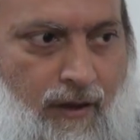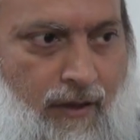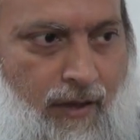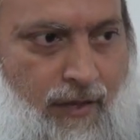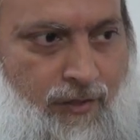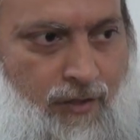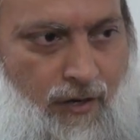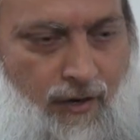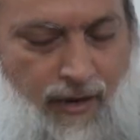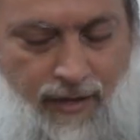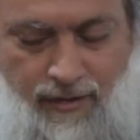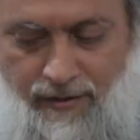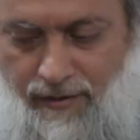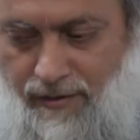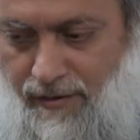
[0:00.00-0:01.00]
I guess, you know,
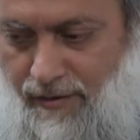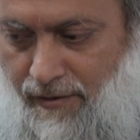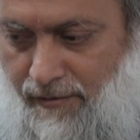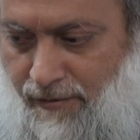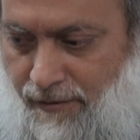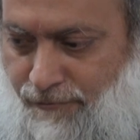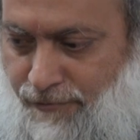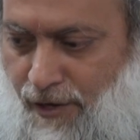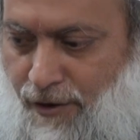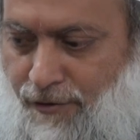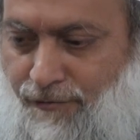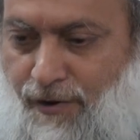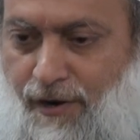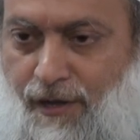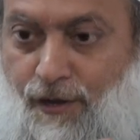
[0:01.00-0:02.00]
like
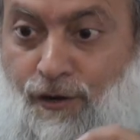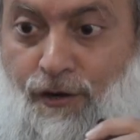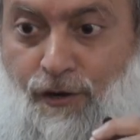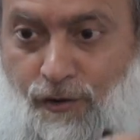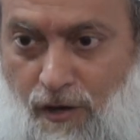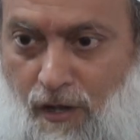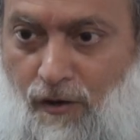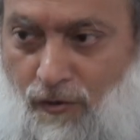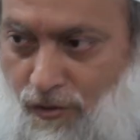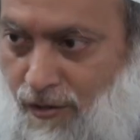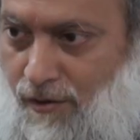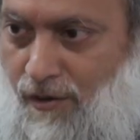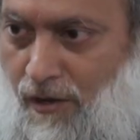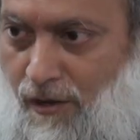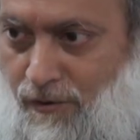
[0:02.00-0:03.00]
very, very good
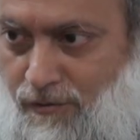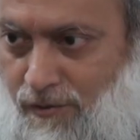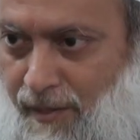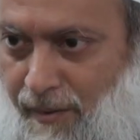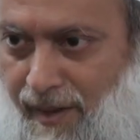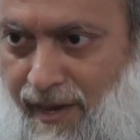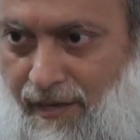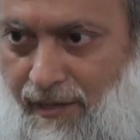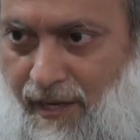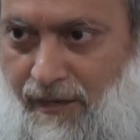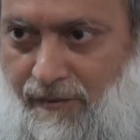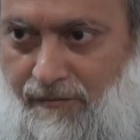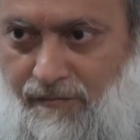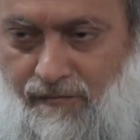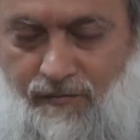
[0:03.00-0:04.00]
clothes back then.
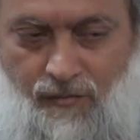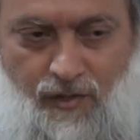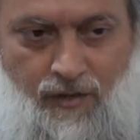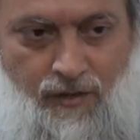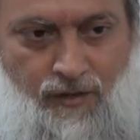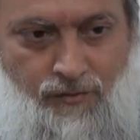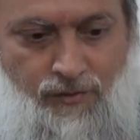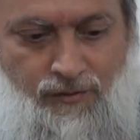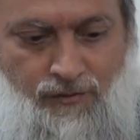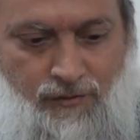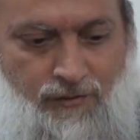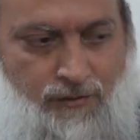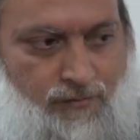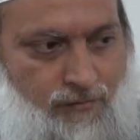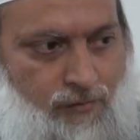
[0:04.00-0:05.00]
You know, it
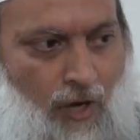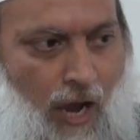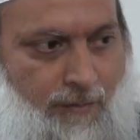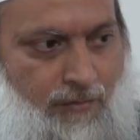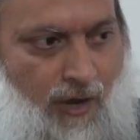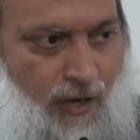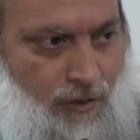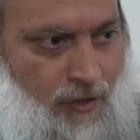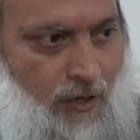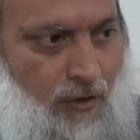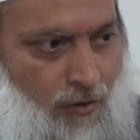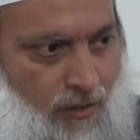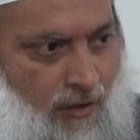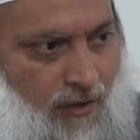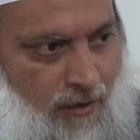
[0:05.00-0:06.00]
was top-notch
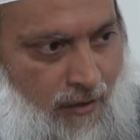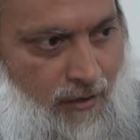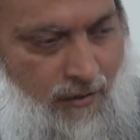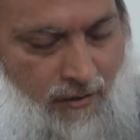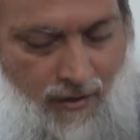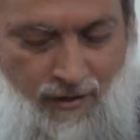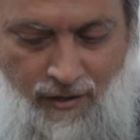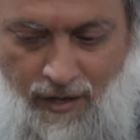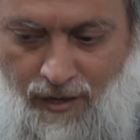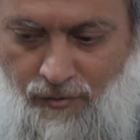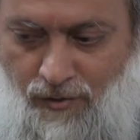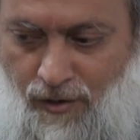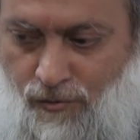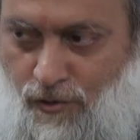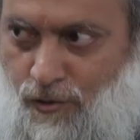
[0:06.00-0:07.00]
clothing, and
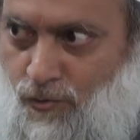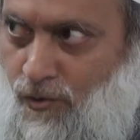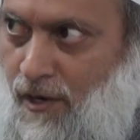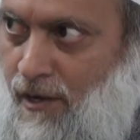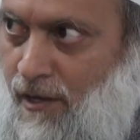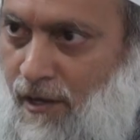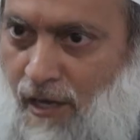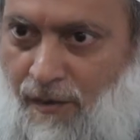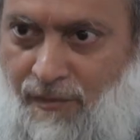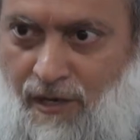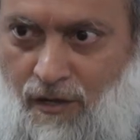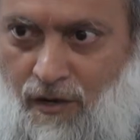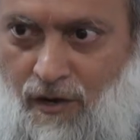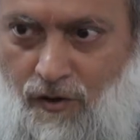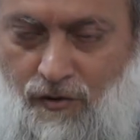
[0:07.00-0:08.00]
anyone who was wearing
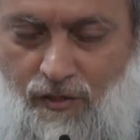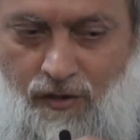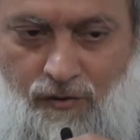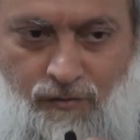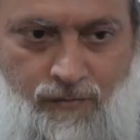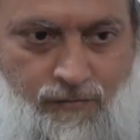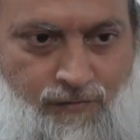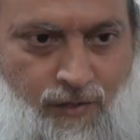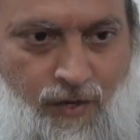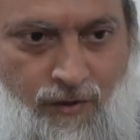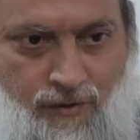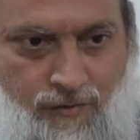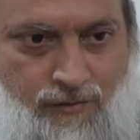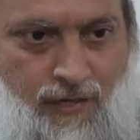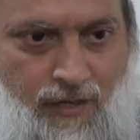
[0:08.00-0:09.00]
Yemeni clothing, you
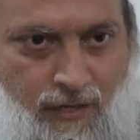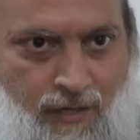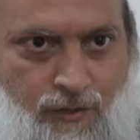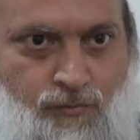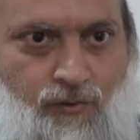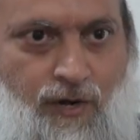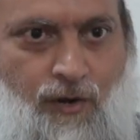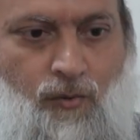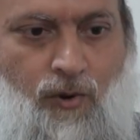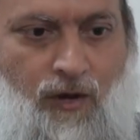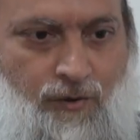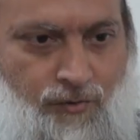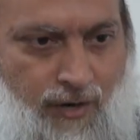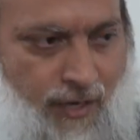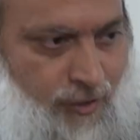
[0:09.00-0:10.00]
know, it's like he's very
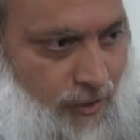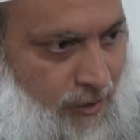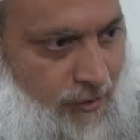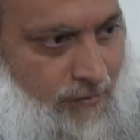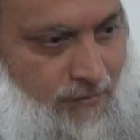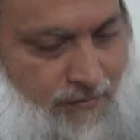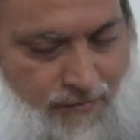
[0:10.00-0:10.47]
well dressed.